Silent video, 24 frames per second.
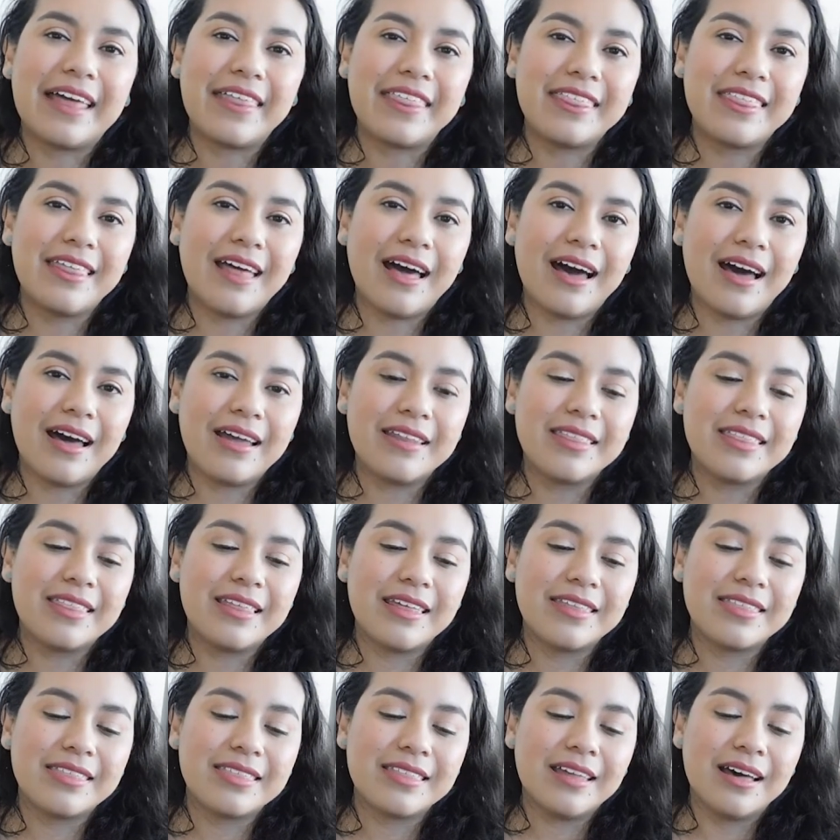
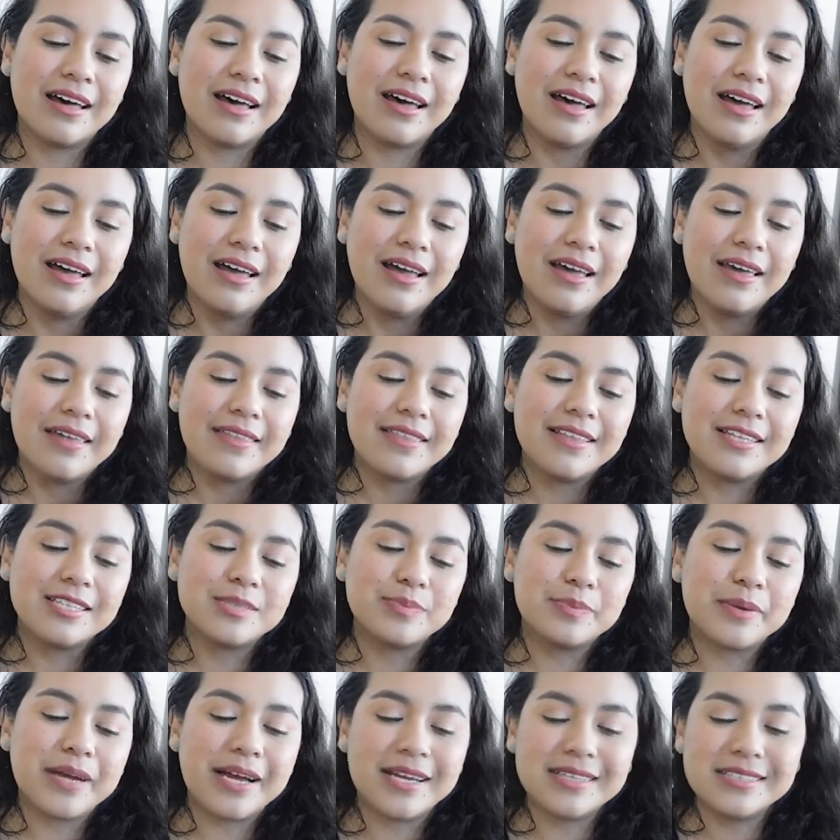thought that this
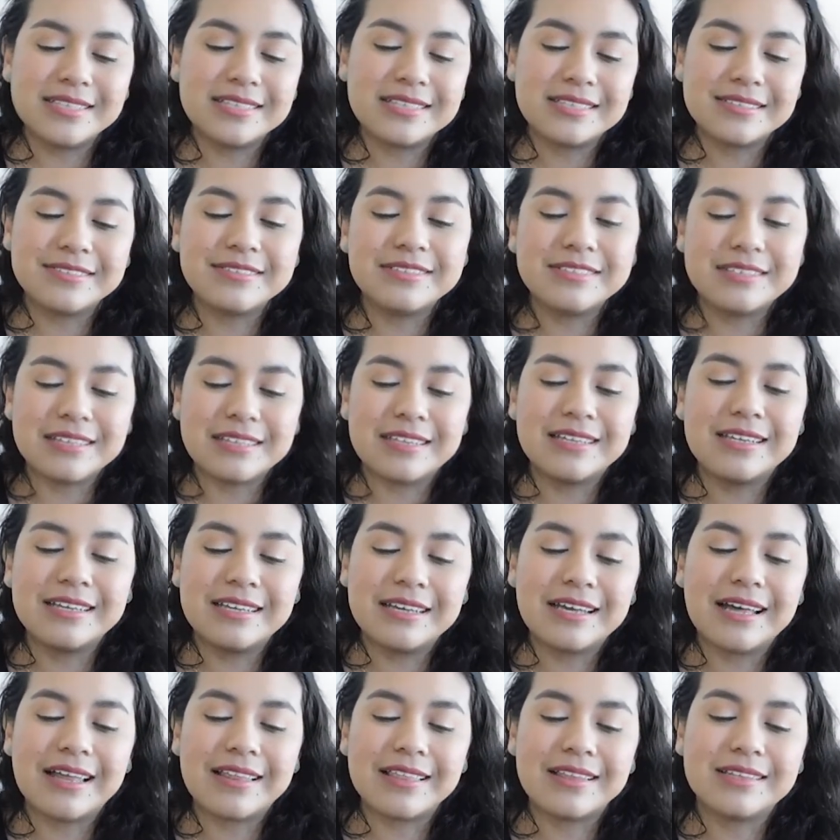project of studying
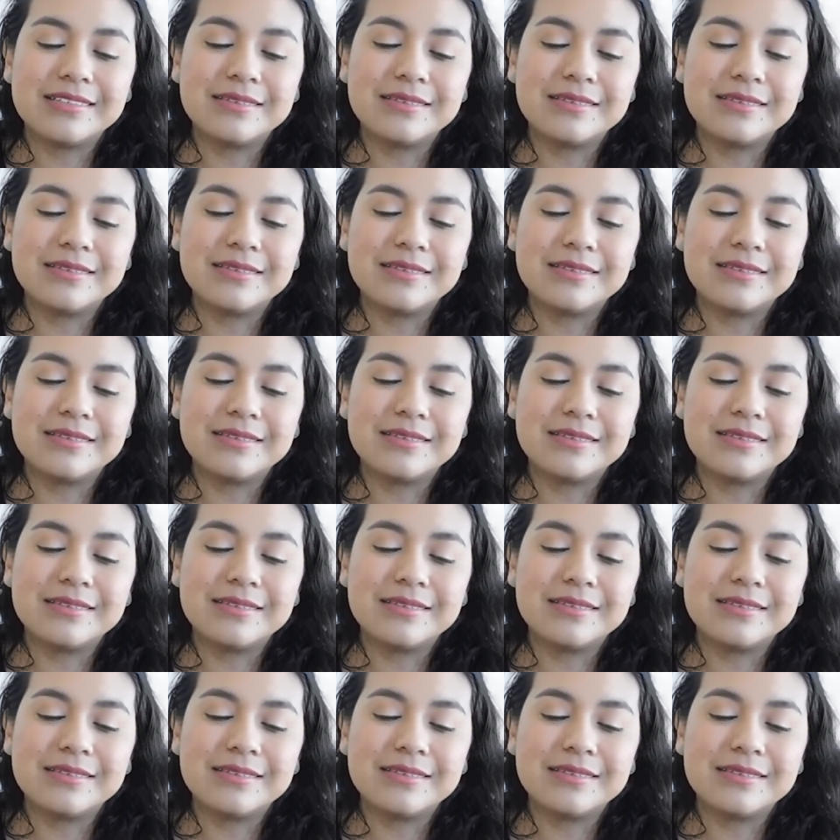at